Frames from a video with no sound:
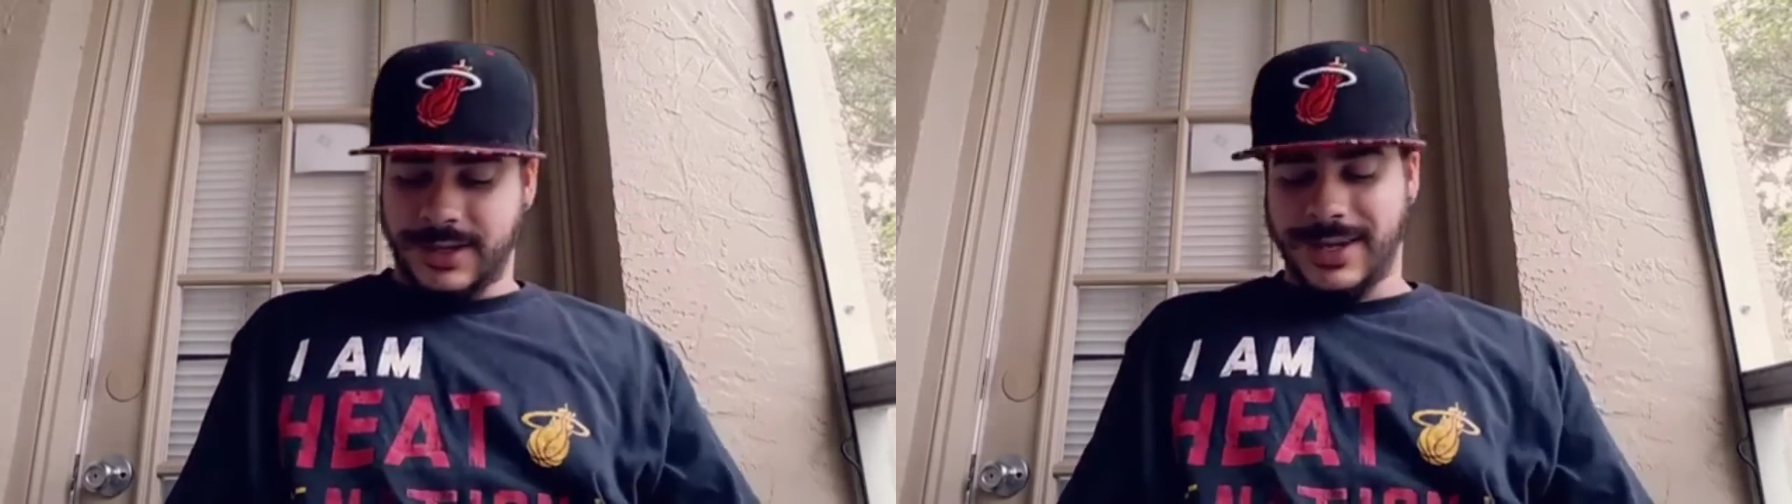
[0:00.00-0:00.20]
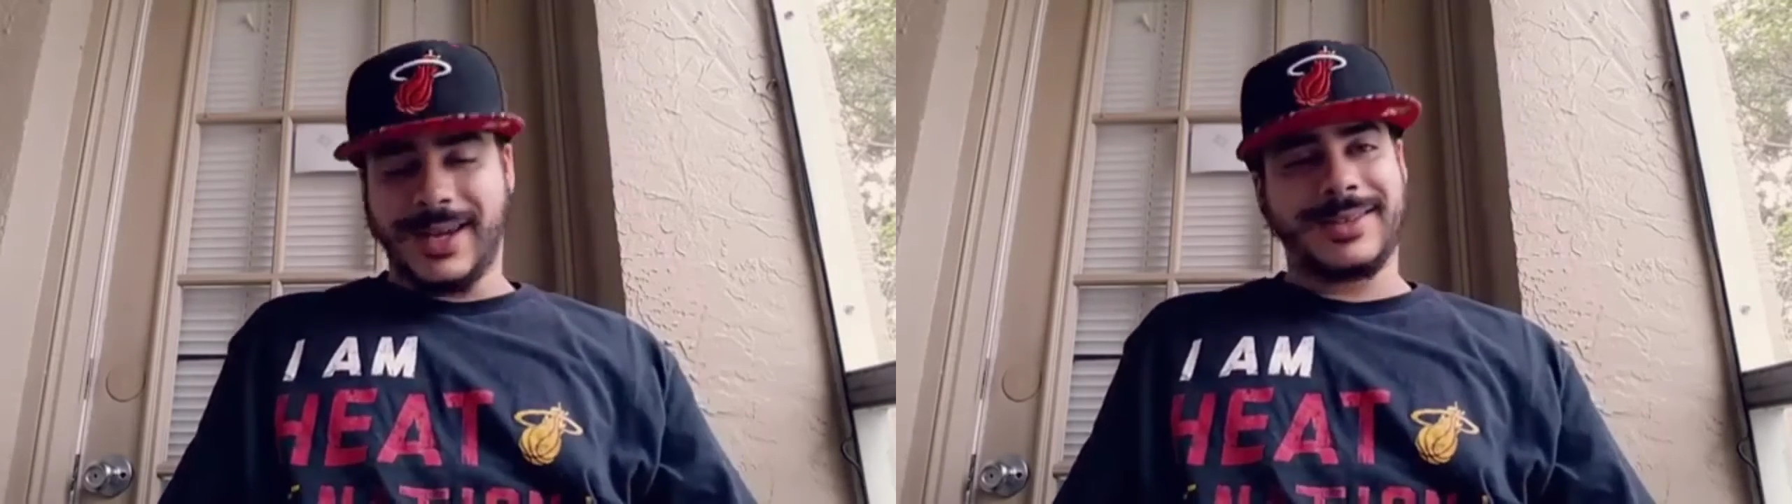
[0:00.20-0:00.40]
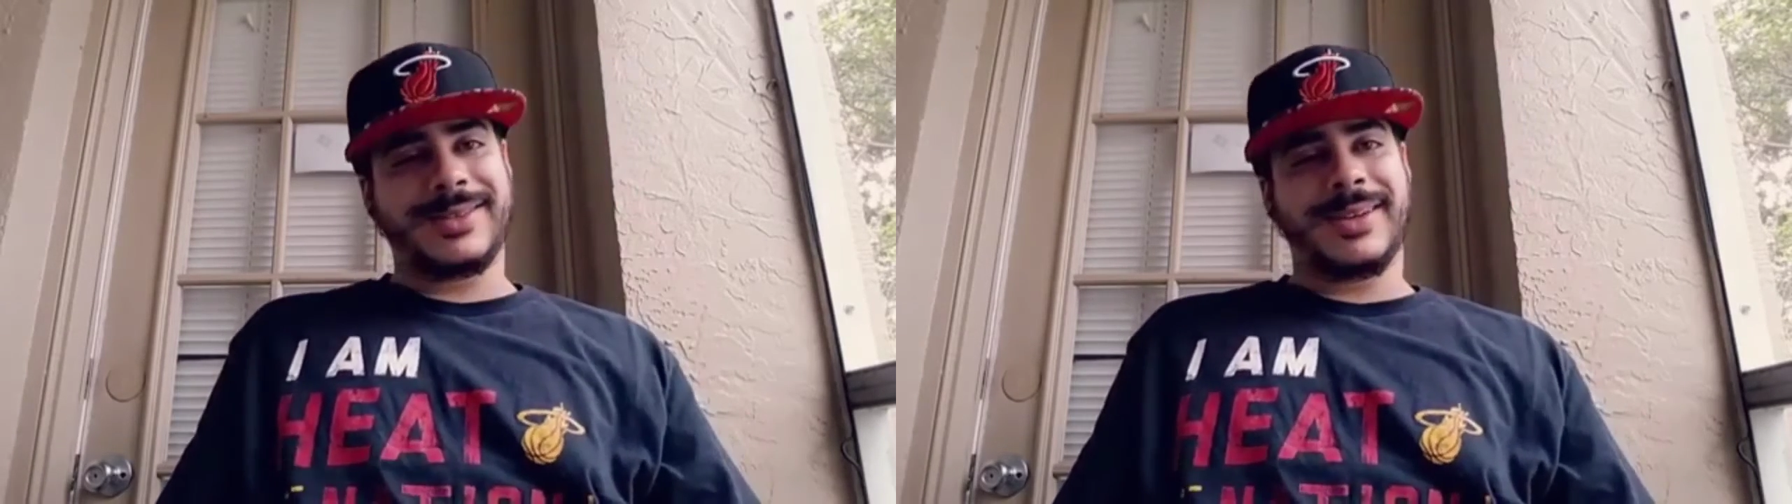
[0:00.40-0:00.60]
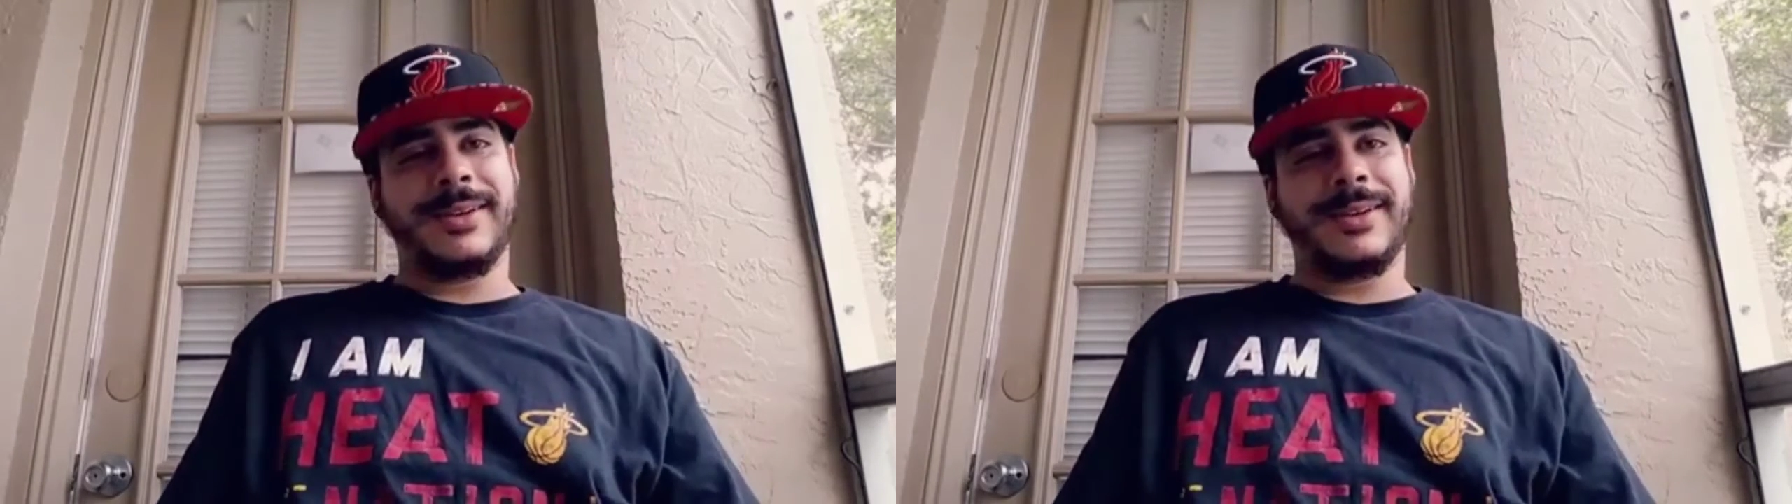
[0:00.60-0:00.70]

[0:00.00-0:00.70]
Next